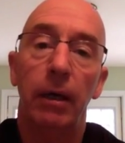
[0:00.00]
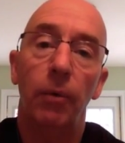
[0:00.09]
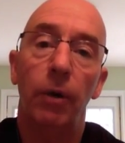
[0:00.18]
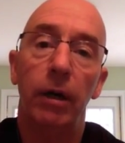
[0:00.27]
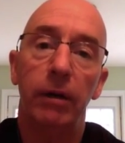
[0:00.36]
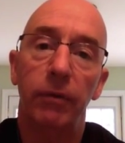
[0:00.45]

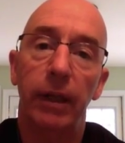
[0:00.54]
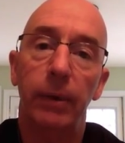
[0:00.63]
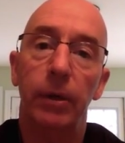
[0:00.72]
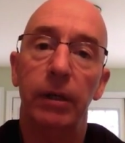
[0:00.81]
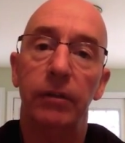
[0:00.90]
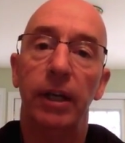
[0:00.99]
where if they
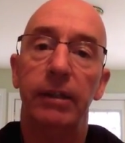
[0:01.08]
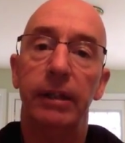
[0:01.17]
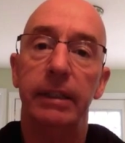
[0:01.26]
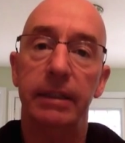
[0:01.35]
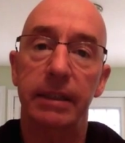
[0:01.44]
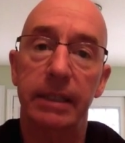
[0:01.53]
were intending
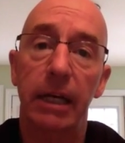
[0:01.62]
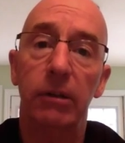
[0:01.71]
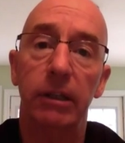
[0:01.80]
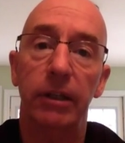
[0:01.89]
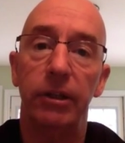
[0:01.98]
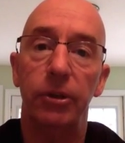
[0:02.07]
to sell
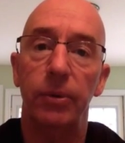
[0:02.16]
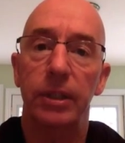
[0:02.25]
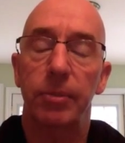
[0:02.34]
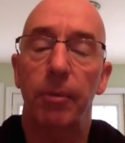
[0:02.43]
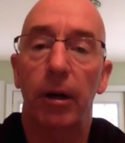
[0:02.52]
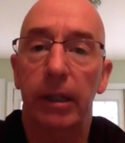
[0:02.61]
into the
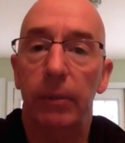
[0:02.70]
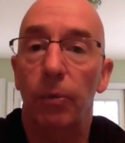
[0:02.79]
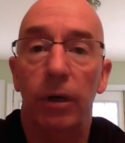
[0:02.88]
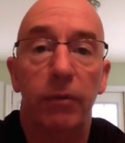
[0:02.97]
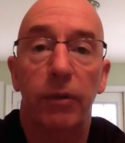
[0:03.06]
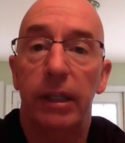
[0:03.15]
US market, what
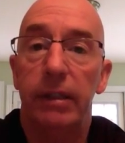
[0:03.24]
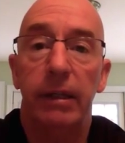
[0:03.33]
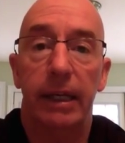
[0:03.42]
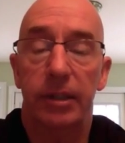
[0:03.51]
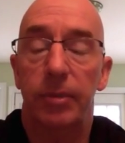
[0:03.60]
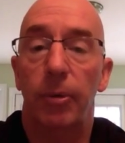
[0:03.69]
if they did
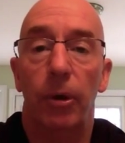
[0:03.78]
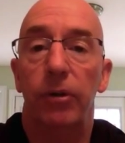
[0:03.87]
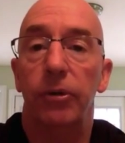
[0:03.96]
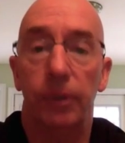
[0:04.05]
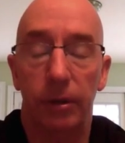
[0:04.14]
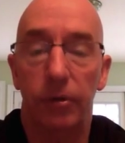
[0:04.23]
export?
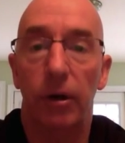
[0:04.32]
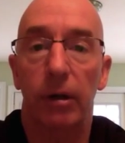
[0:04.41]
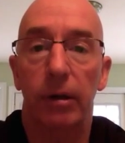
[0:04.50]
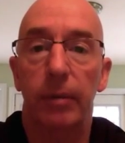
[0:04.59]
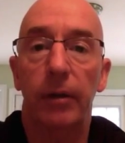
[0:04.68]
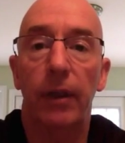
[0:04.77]
You can talk
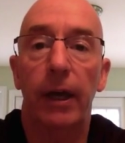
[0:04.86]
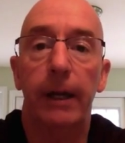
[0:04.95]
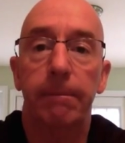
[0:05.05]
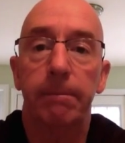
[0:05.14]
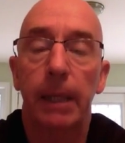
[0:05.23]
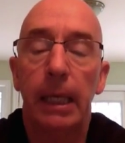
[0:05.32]
about that.
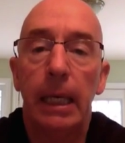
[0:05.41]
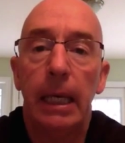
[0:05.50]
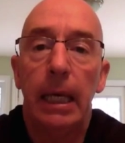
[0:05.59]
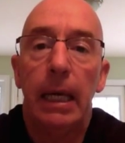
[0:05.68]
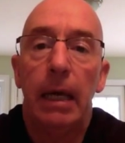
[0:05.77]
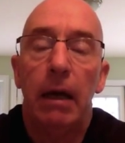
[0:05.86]

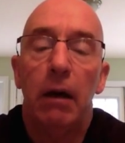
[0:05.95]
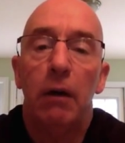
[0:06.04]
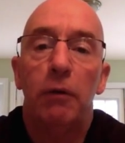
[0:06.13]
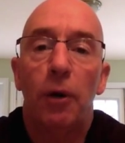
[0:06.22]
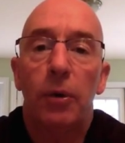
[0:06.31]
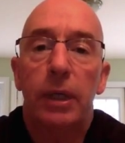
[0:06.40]

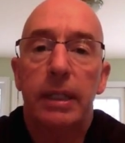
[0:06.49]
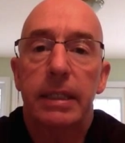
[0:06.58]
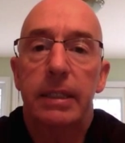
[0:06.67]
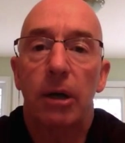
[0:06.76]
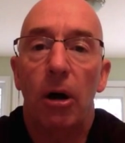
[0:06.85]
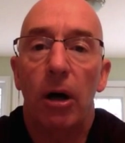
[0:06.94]

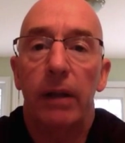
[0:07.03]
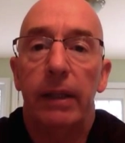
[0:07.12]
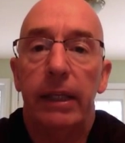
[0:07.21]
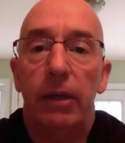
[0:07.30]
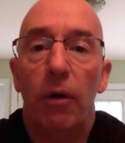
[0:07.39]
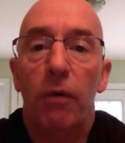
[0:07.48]
focus on
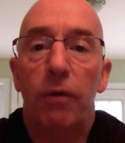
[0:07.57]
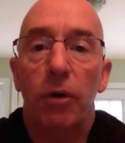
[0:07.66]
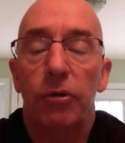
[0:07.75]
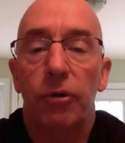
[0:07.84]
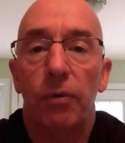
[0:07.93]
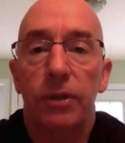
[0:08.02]
the
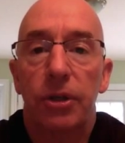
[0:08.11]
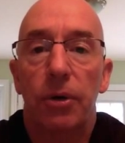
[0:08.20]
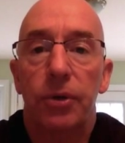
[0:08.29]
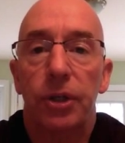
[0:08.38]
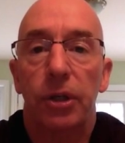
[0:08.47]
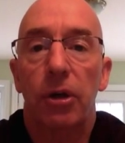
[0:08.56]
overall Nova
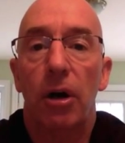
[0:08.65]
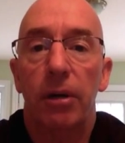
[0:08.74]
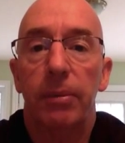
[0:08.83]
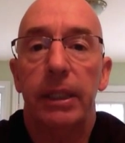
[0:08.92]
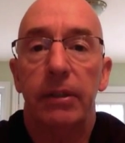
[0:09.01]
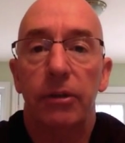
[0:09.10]
Scotia
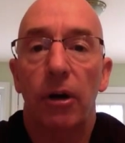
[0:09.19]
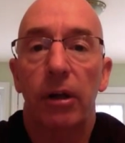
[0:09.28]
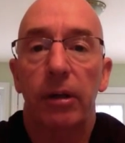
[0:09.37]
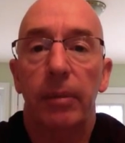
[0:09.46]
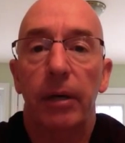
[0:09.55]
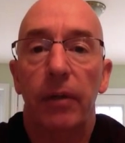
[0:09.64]
economy and talk
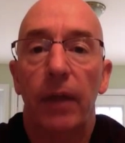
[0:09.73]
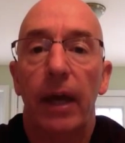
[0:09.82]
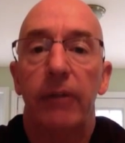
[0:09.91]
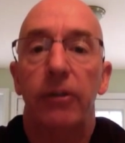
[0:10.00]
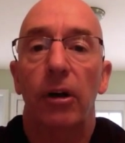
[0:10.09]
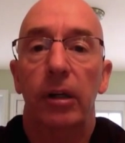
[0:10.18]
about
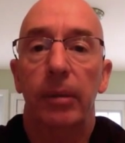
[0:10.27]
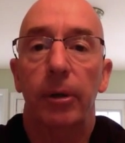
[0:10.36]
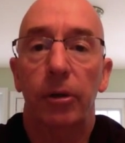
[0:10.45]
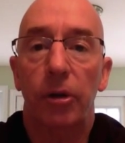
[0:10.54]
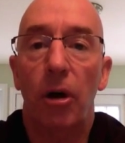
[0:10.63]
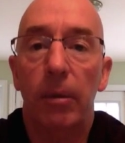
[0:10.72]
that, talk
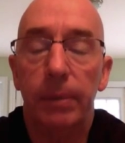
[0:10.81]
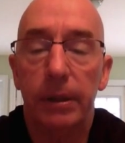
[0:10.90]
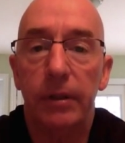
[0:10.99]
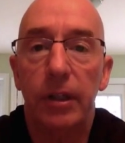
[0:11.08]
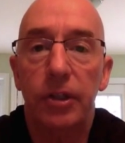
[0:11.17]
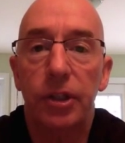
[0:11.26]
about
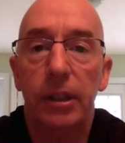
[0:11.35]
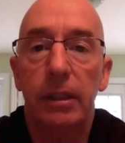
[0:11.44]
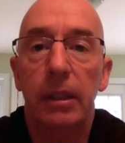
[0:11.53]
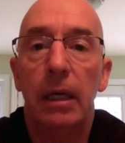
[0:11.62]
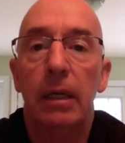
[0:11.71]
competition,